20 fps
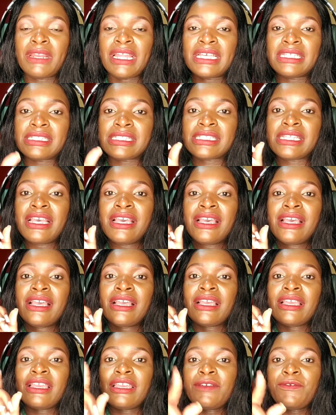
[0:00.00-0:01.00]
Plus,
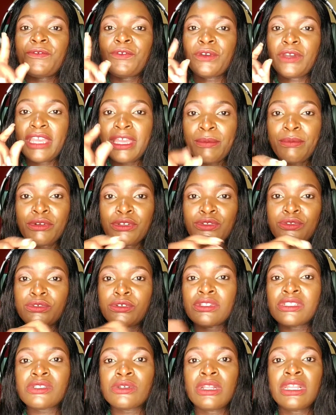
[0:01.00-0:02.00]
if you're able
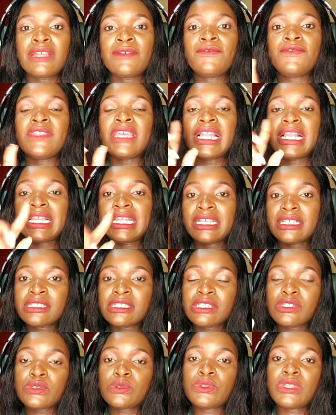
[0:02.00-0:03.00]
to also leave their
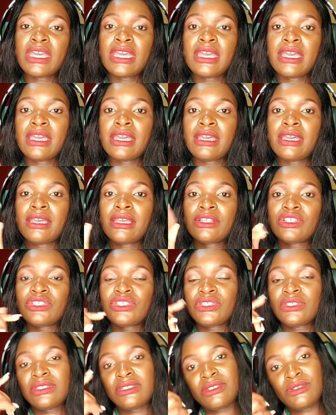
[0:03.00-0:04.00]
links to
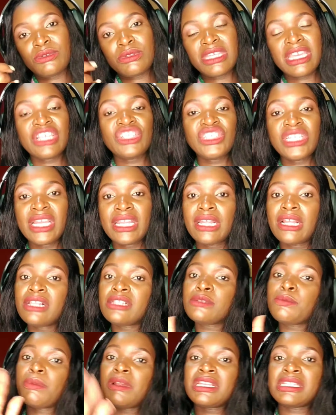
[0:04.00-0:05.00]
their
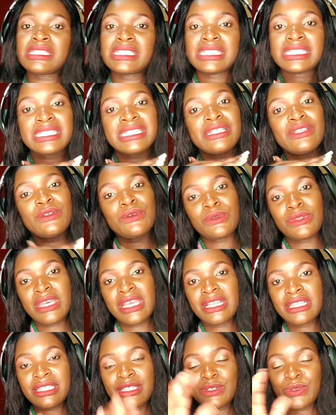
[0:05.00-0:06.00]
channels, please do
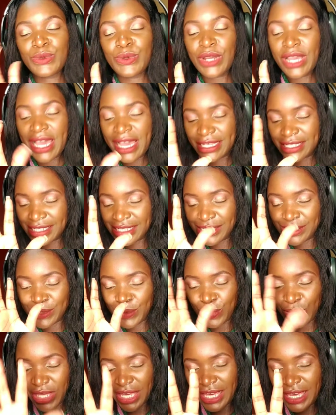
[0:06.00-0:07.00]
that to
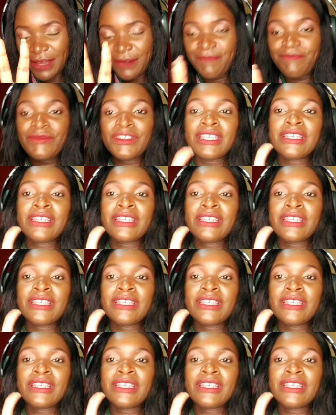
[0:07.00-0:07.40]
us, okay?